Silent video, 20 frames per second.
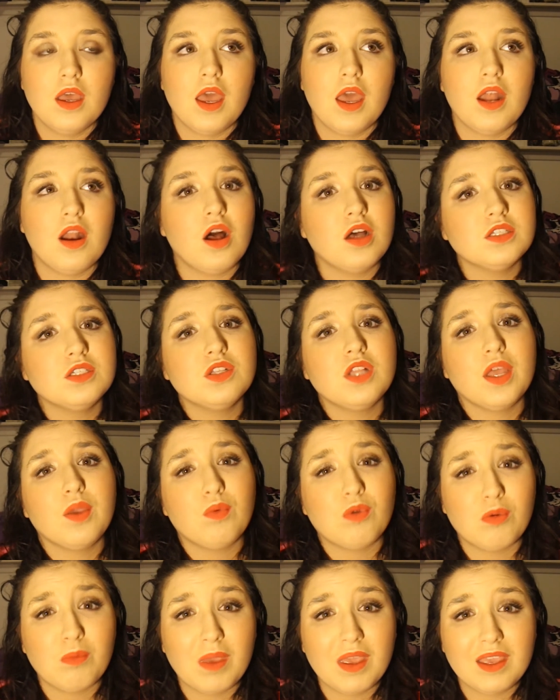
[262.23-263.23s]
And also
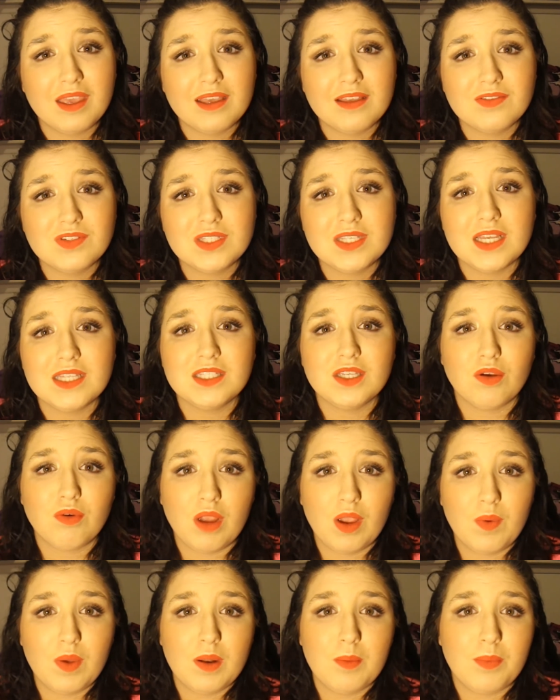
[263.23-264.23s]
roommate gifts. It's a
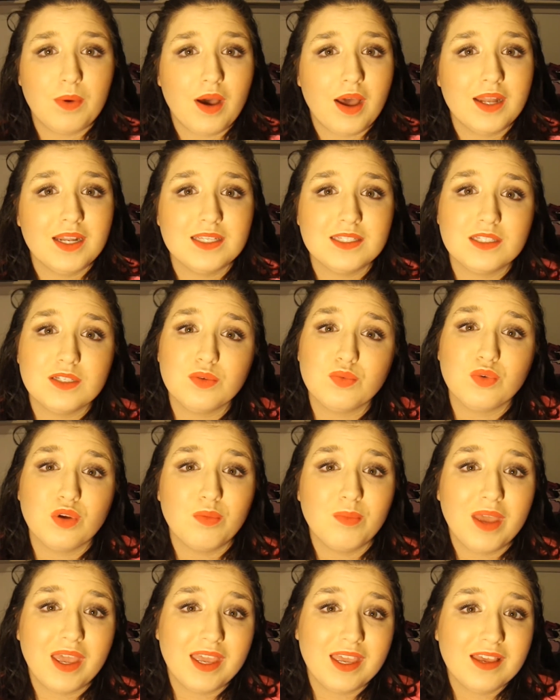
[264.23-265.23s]
great way to bond is through
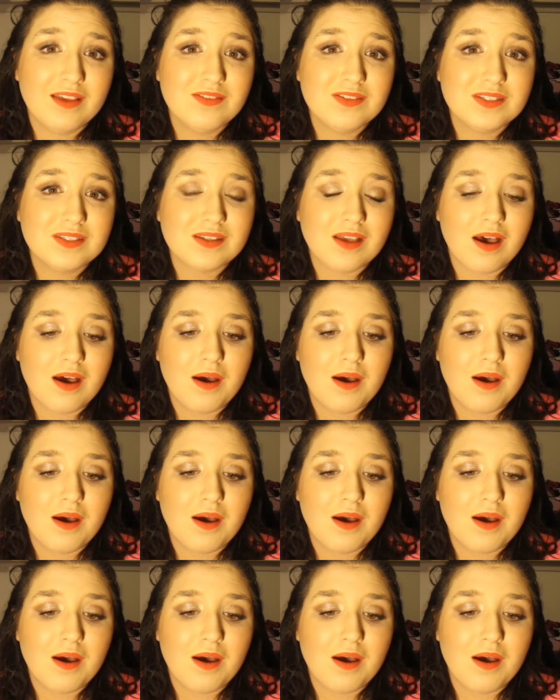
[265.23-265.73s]
roommate gifts.